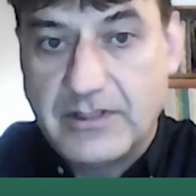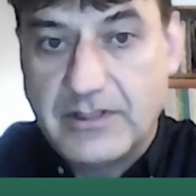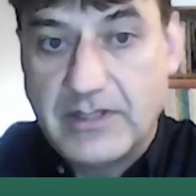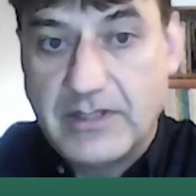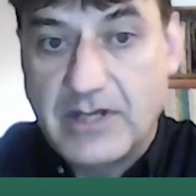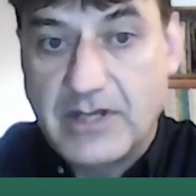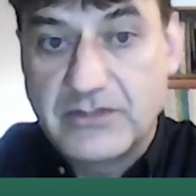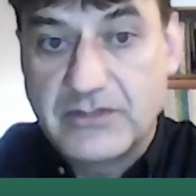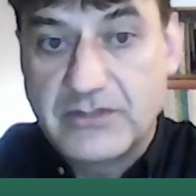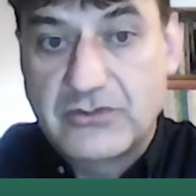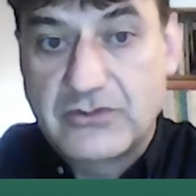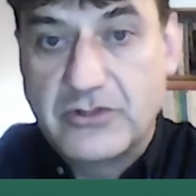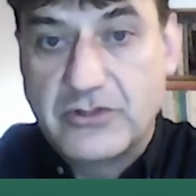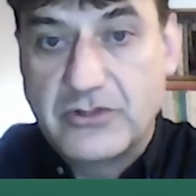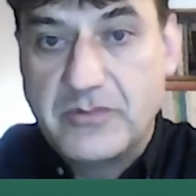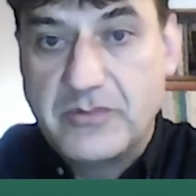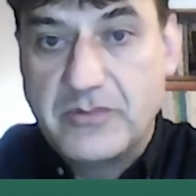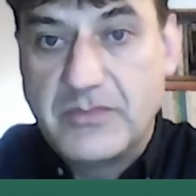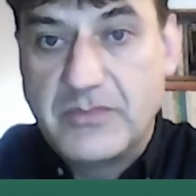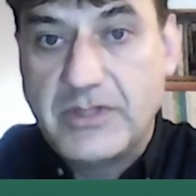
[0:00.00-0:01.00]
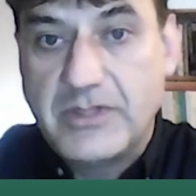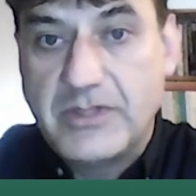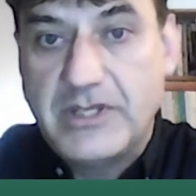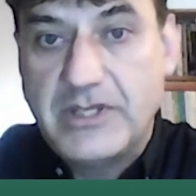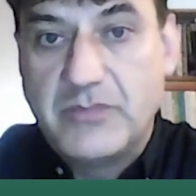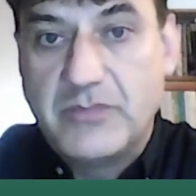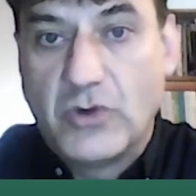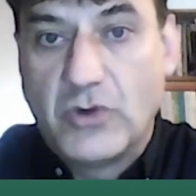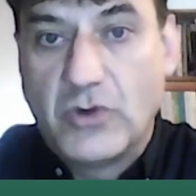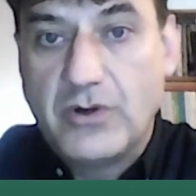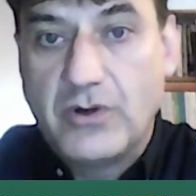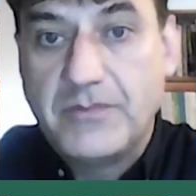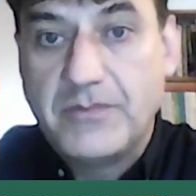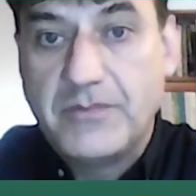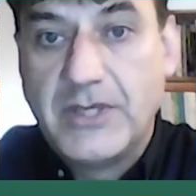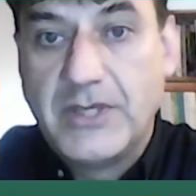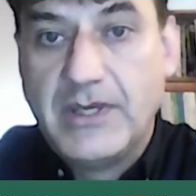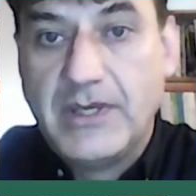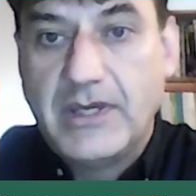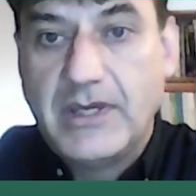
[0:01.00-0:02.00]
angstrom anymore.
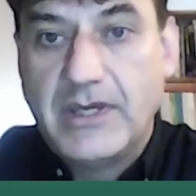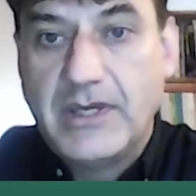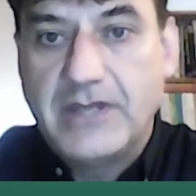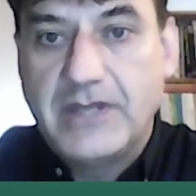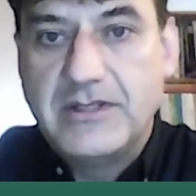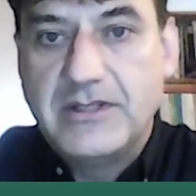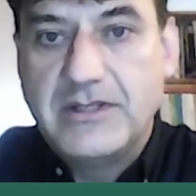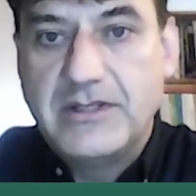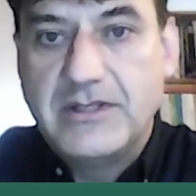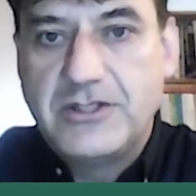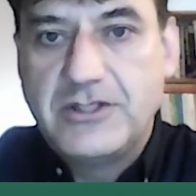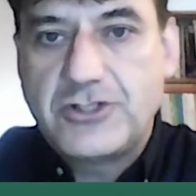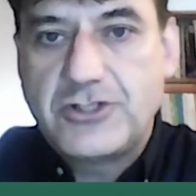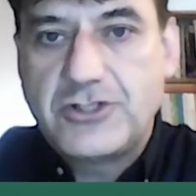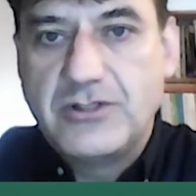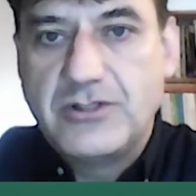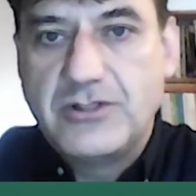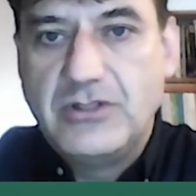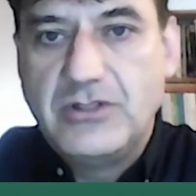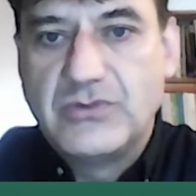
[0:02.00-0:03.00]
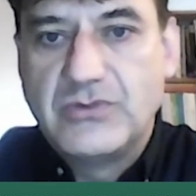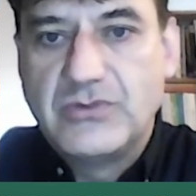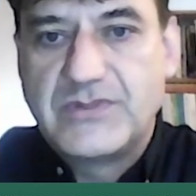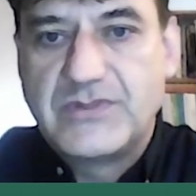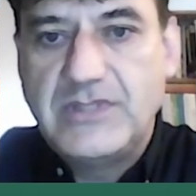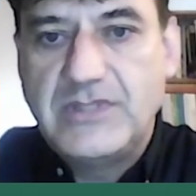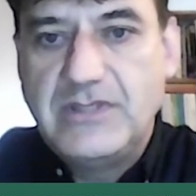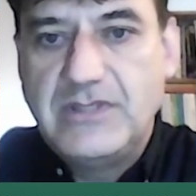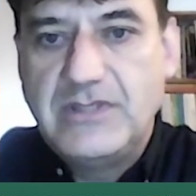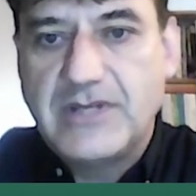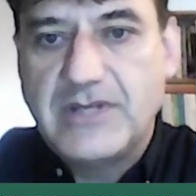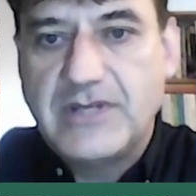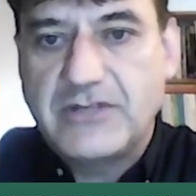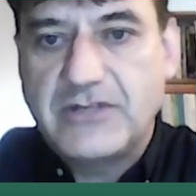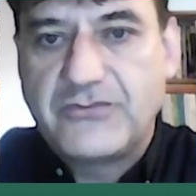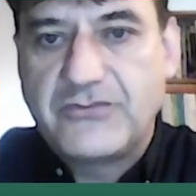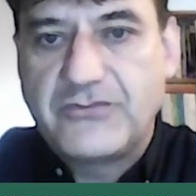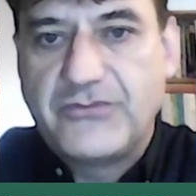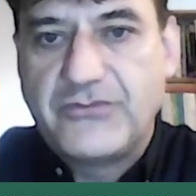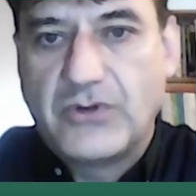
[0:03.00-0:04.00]
And in addition, you see that
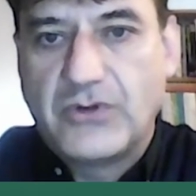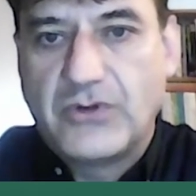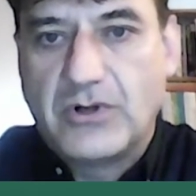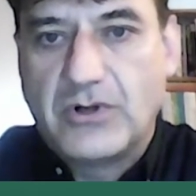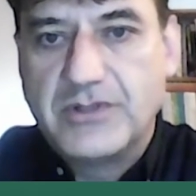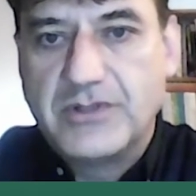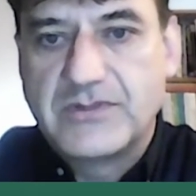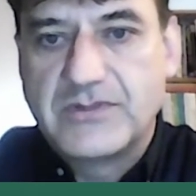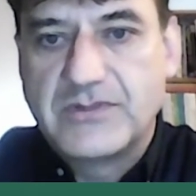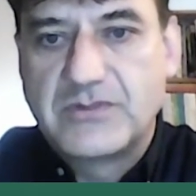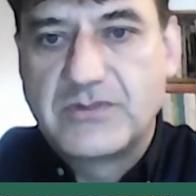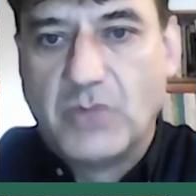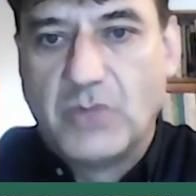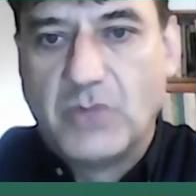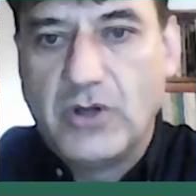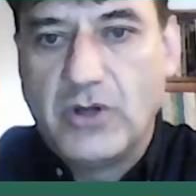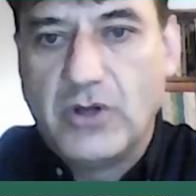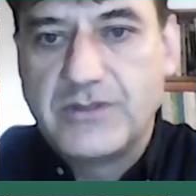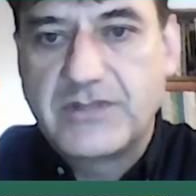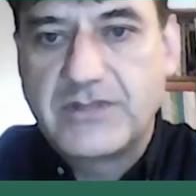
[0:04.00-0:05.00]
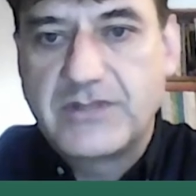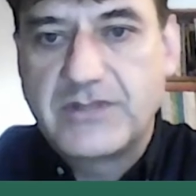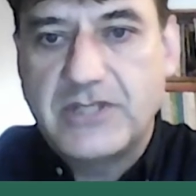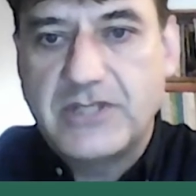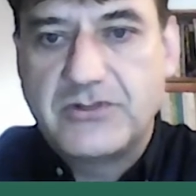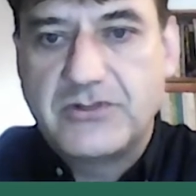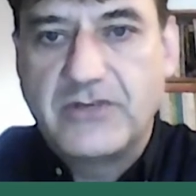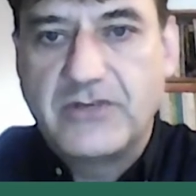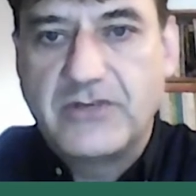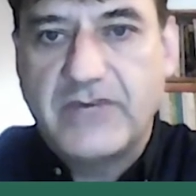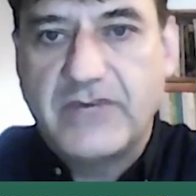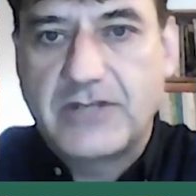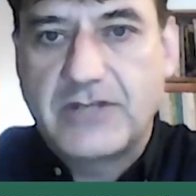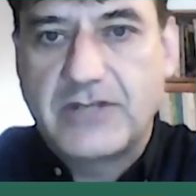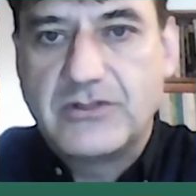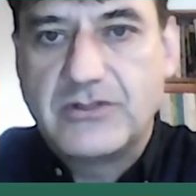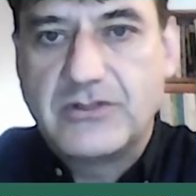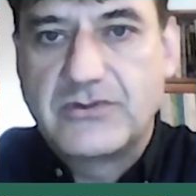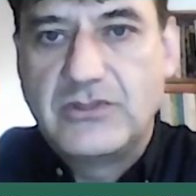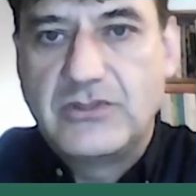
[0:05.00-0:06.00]
for small scattering
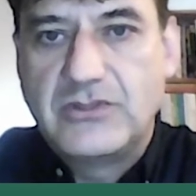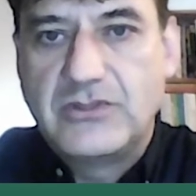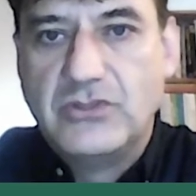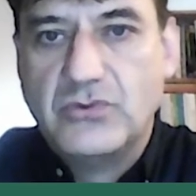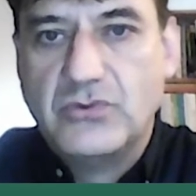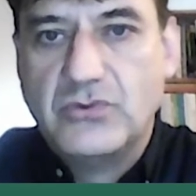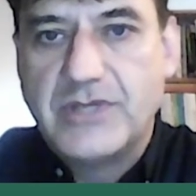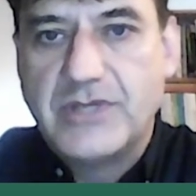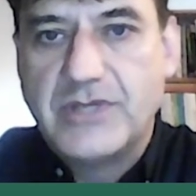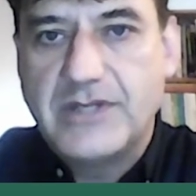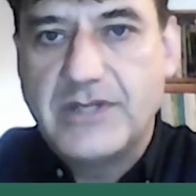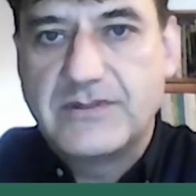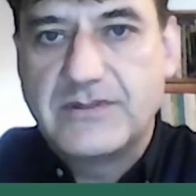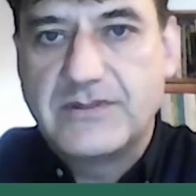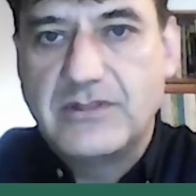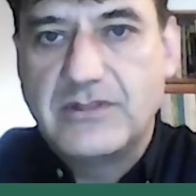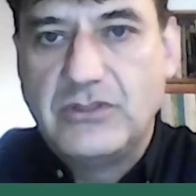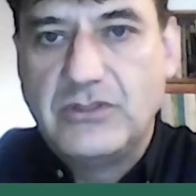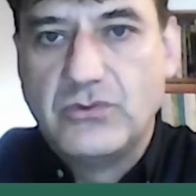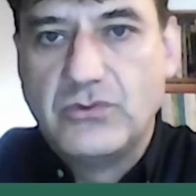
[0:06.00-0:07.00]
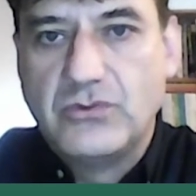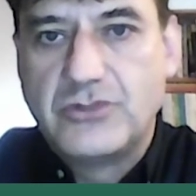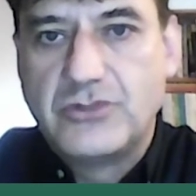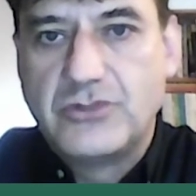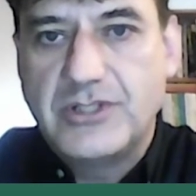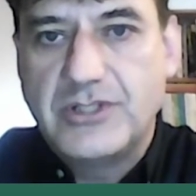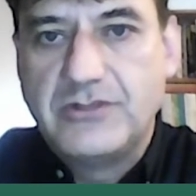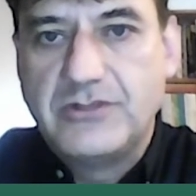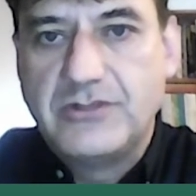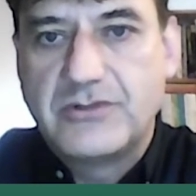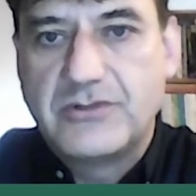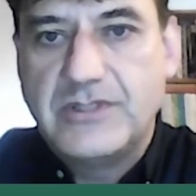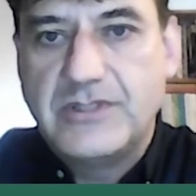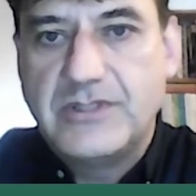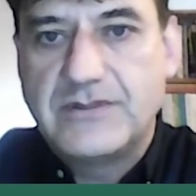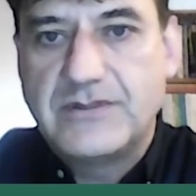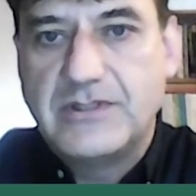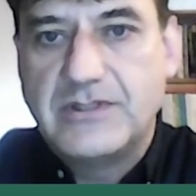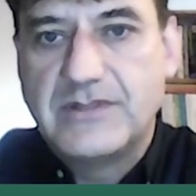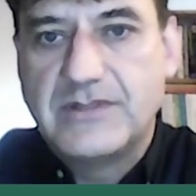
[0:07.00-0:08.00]
vectors Q, there is a huge
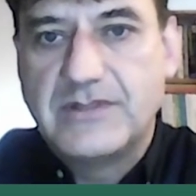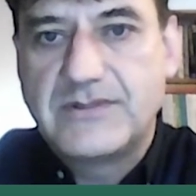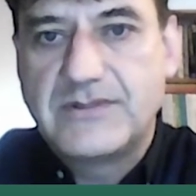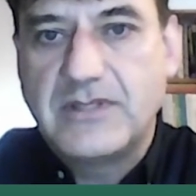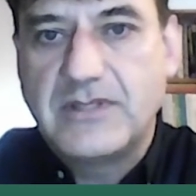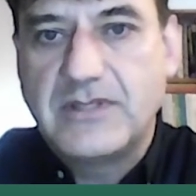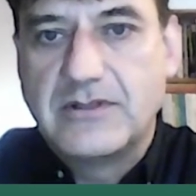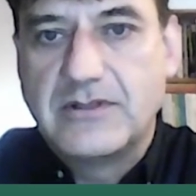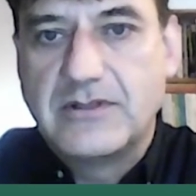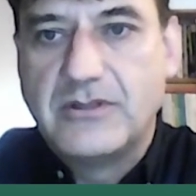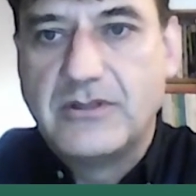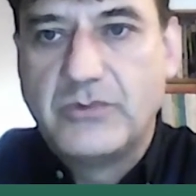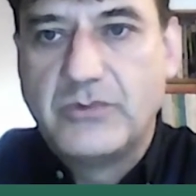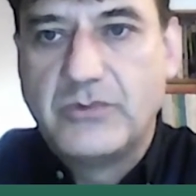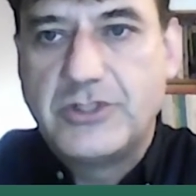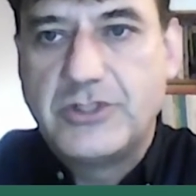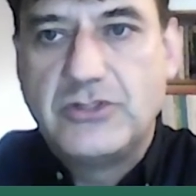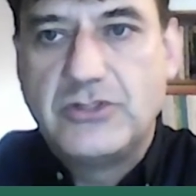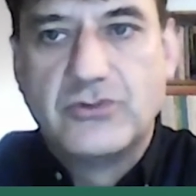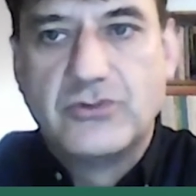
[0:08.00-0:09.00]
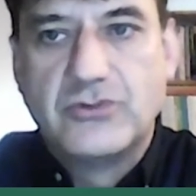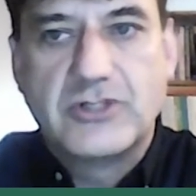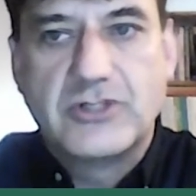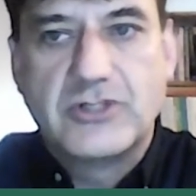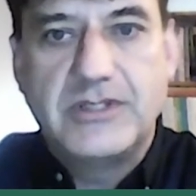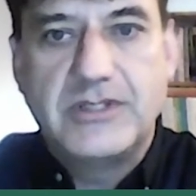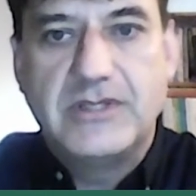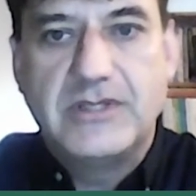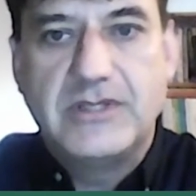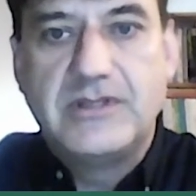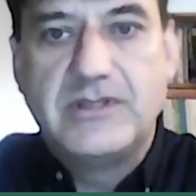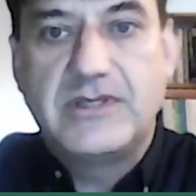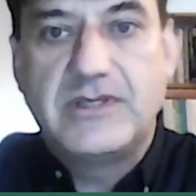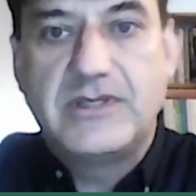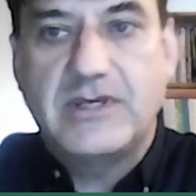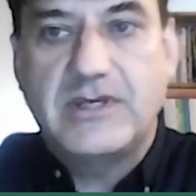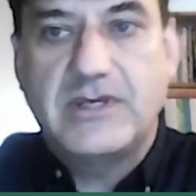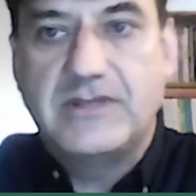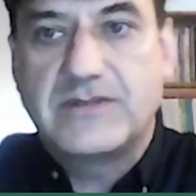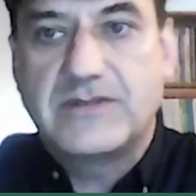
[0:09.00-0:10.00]
increase in the signal, which usually
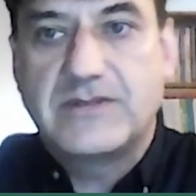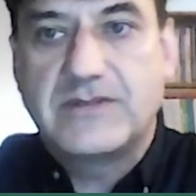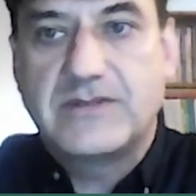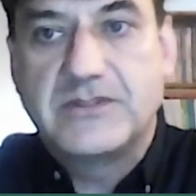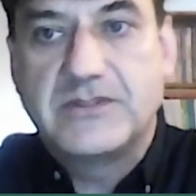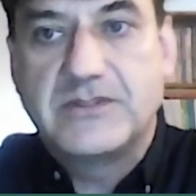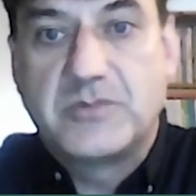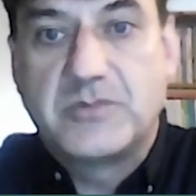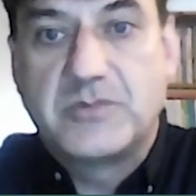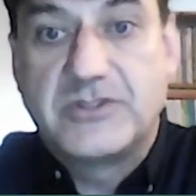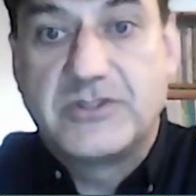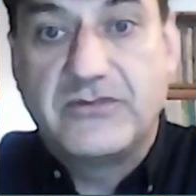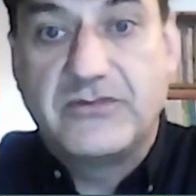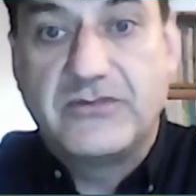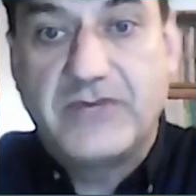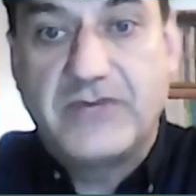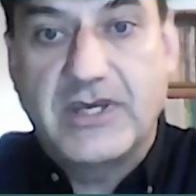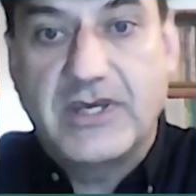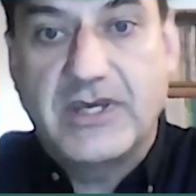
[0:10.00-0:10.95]
indicates unspecific